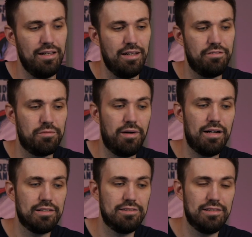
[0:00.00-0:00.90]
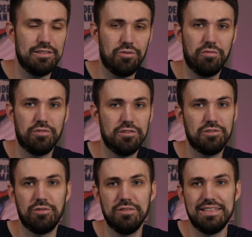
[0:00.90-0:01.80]
If your box is over a
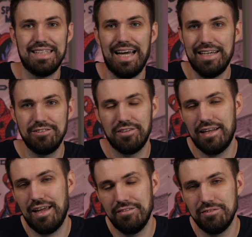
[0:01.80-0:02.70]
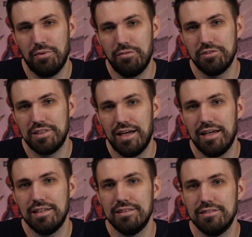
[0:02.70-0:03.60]
certain size, you're going to have some
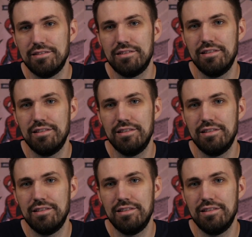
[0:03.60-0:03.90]
oversized